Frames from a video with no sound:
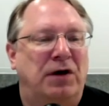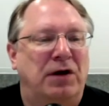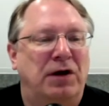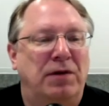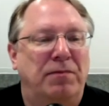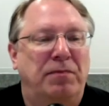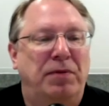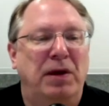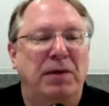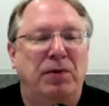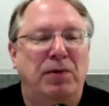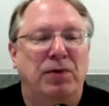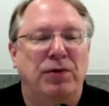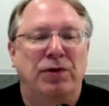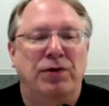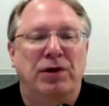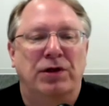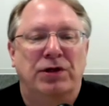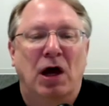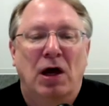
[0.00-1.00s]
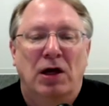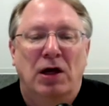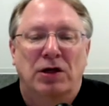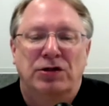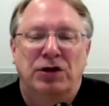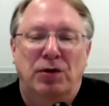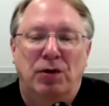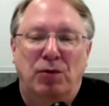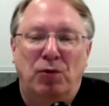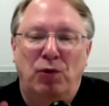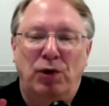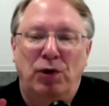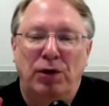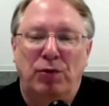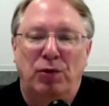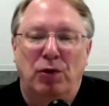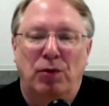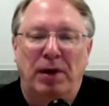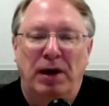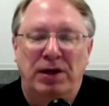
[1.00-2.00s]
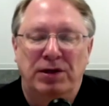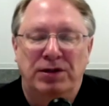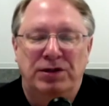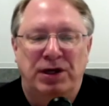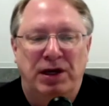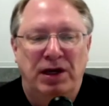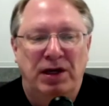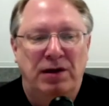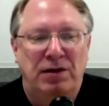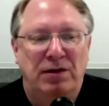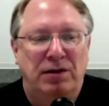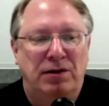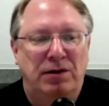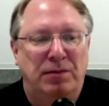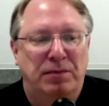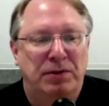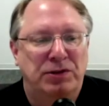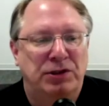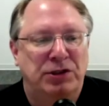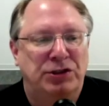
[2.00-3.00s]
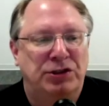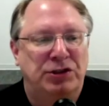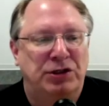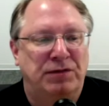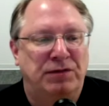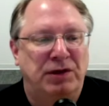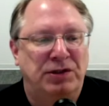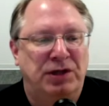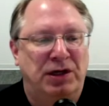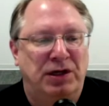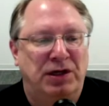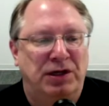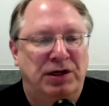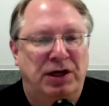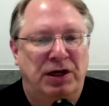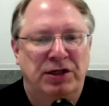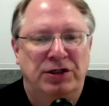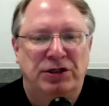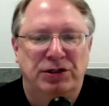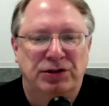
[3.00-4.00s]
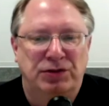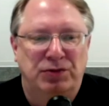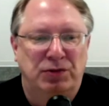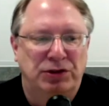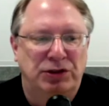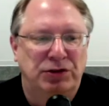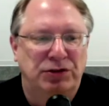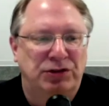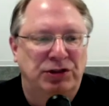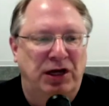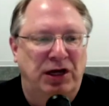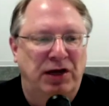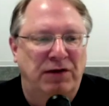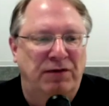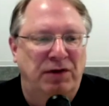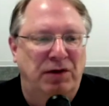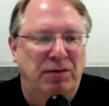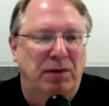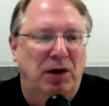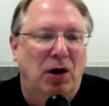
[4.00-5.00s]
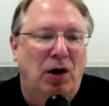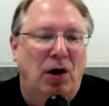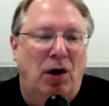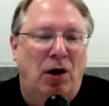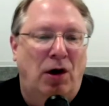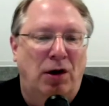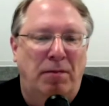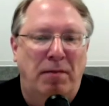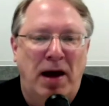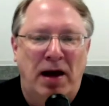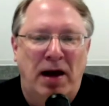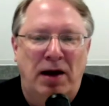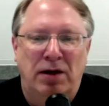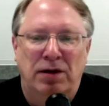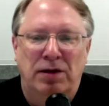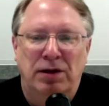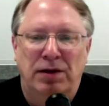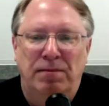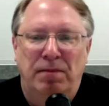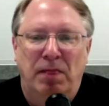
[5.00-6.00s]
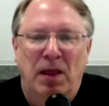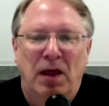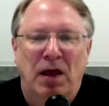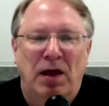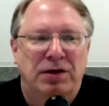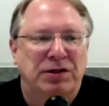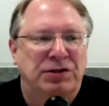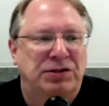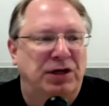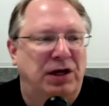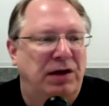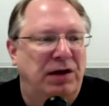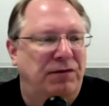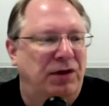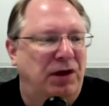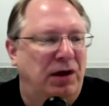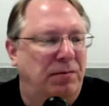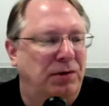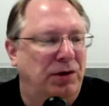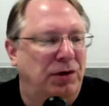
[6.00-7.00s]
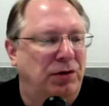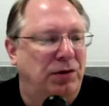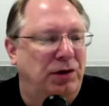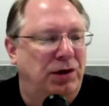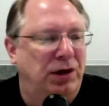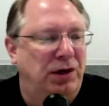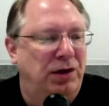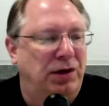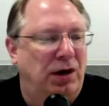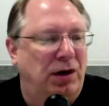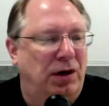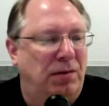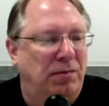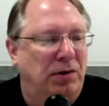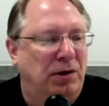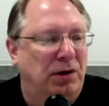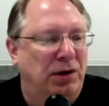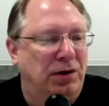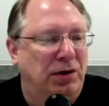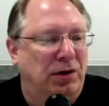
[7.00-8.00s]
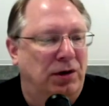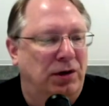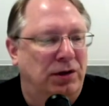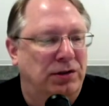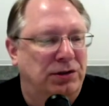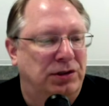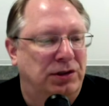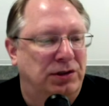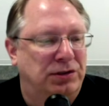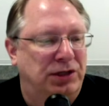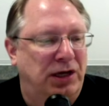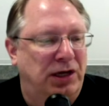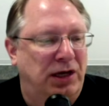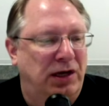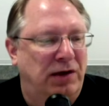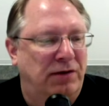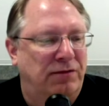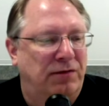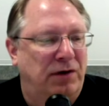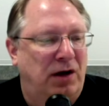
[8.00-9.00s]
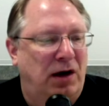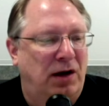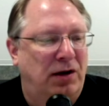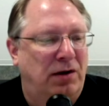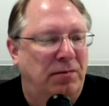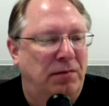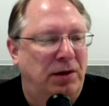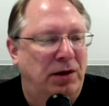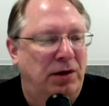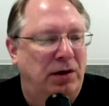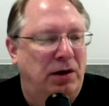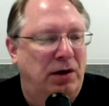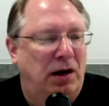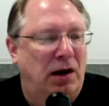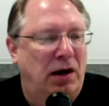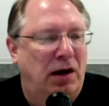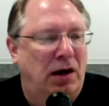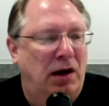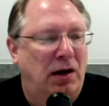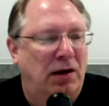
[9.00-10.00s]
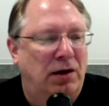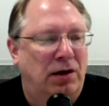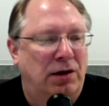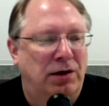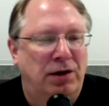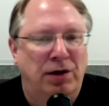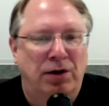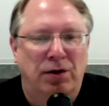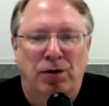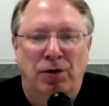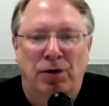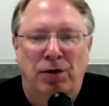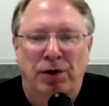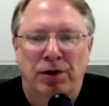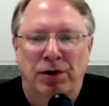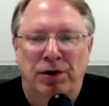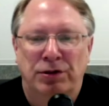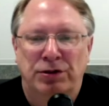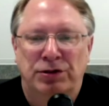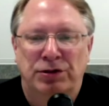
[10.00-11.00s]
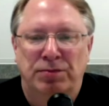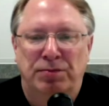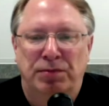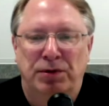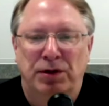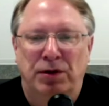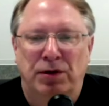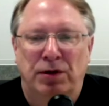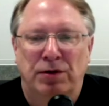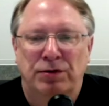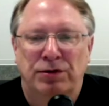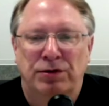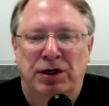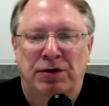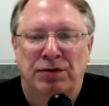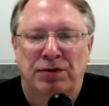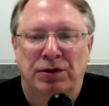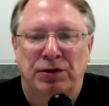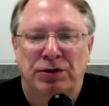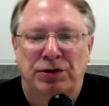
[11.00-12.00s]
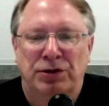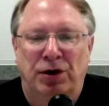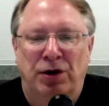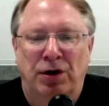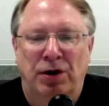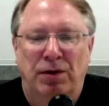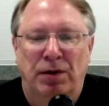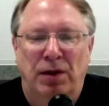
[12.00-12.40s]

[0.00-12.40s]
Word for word: And people do this. So we will maintain the position of these annotations once you save them automatically. To save them, you can um, click on the save item here, icon here, or you can just simply close out the chart.